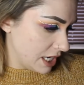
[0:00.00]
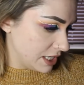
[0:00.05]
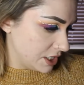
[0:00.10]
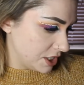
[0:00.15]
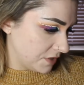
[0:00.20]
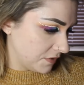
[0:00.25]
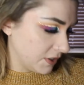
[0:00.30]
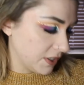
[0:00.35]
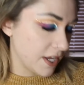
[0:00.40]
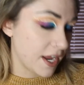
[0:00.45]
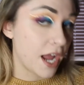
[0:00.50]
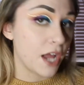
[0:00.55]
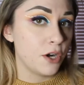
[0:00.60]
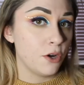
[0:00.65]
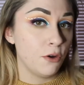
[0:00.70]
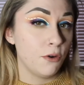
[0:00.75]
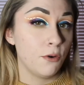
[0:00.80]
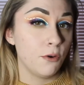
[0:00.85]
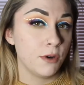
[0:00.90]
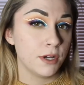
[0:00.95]
I just feel like I
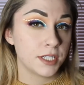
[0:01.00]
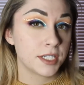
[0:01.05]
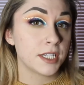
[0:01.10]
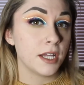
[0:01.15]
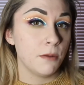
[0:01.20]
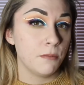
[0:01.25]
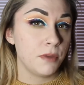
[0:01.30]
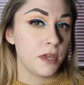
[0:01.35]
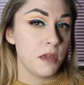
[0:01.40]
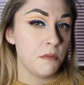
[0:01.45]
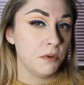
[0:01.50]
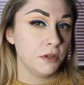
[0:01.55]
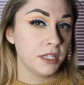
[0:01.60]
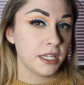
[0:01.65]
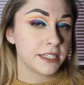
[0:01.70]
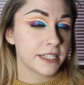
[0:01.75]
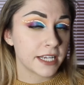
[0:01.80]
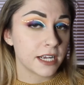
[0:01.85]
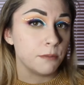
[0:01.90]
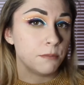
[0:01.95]
know some people
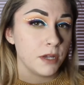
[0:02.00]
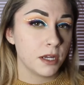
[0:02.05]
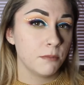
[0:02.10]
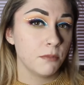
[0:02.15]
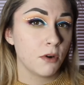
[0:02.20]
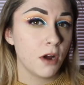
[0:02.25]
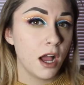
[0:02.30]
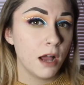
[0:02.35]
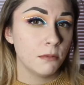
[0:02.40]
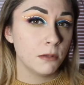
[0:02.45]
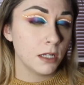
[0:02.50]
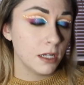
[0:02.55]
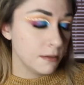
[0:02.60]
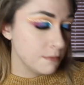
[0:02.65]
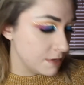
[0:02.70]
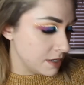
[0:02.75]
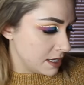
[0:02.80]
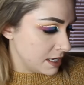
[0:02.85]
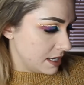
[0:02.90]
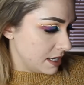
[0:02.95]
that's like a big
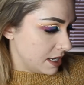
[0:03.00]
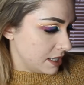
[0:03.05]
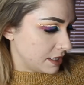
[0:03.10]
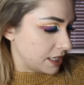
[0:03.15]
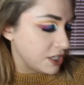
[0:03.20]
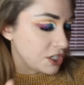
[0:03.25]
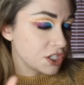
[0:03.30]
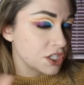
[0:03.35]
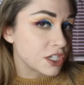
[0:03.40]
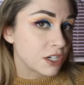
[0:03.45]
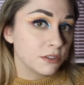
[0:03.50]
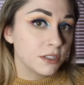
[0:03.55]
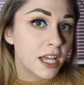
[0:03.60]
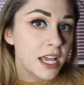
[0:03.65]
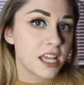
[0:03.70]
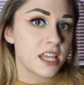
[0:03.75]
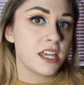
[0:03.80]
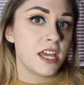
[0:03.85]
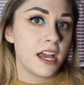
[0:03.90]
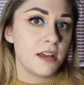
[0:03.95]
problem. They just don't
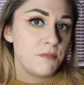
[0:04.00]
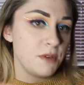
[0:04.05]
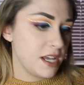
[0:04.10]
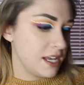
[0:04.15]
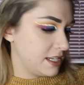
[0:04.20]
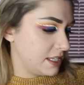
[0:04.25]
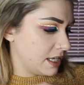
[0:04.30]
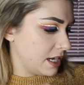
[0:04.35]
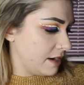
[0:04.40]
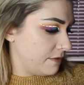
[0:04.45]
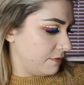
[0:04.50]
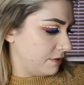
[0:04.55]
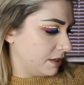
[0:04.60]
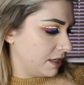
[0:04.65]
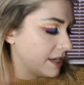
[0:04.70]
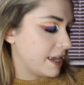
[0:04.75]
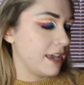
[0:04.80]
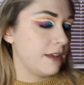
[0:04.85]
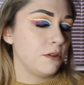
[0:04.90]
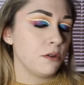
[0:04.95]
like that because then I feel
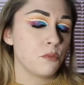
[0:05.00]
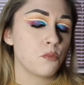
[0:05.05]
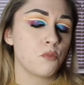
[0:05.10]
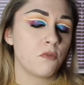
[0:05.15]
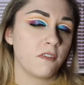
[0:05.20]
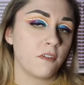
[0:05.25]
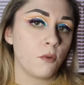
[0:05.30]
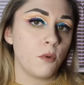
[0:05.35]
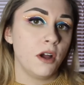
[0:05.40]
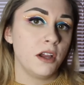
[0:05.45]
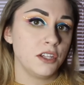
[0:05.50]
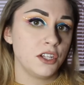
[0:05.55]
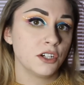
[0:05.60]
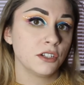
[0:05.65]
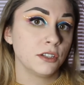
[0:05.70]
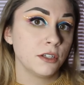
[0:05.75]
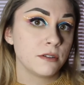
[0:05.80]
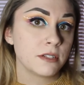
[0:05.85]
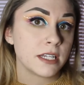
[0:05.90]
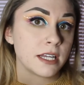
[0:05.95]
like, for one,
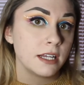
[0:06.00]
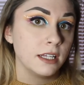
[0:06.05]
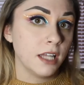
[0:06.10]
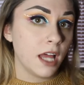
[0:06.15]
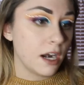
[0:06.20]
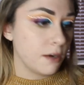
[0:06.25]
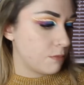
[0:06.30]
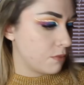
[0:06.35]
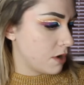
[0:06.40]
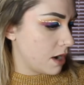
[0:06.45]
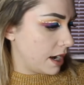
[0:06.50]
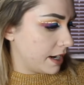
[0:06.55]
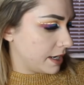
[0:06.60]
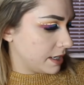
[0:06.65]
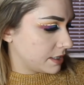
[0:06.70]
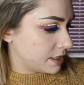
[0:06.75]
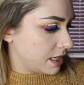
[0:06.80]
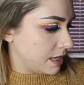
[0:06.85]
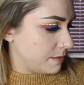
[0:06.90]
you're losing a lot of product.